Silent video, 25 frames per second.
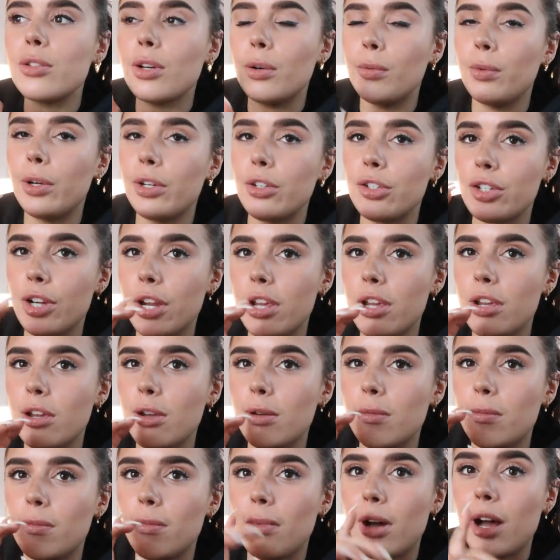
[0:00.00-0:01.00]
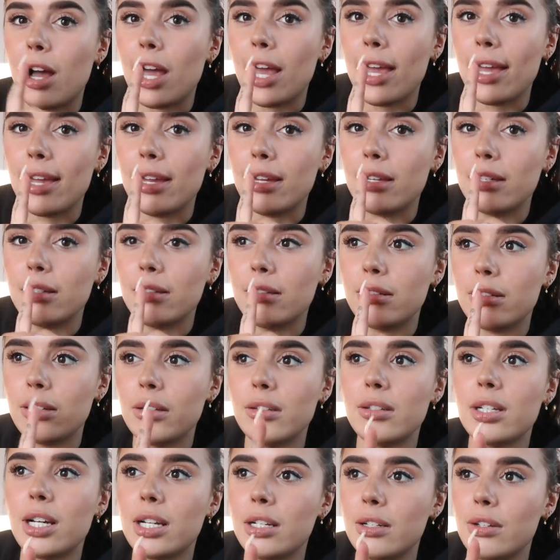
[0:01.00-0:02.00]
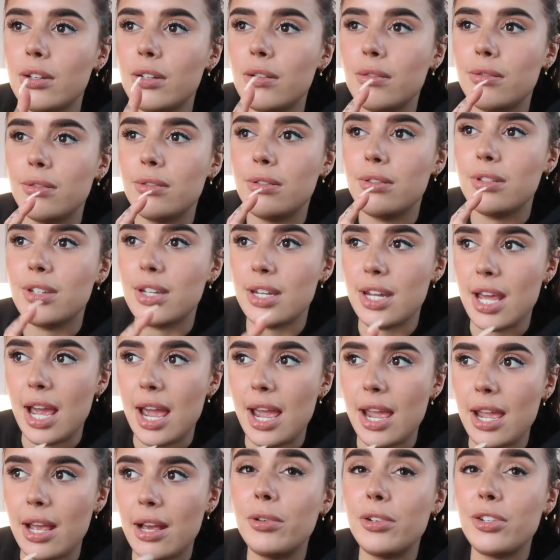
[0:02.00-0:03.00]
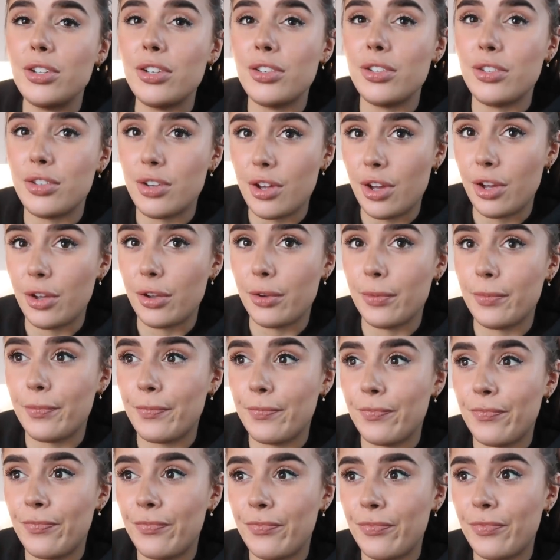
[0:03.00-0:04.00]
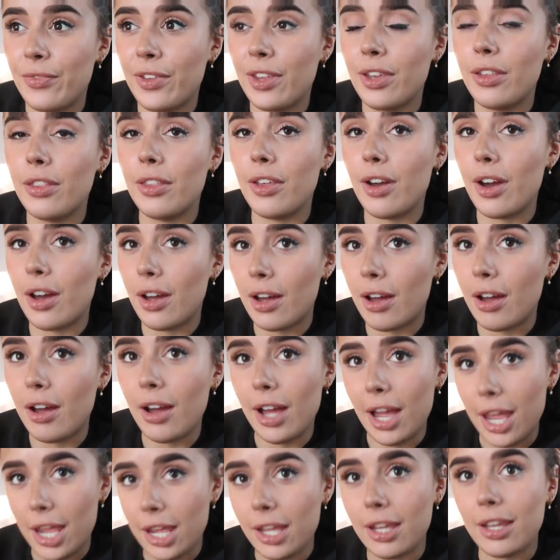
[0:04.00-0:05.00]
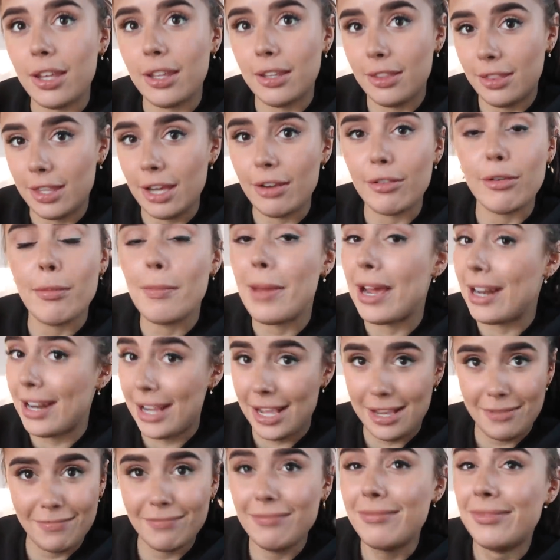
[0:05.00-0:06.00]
So I won't show you my new tattoos today, but just know that I, there are many.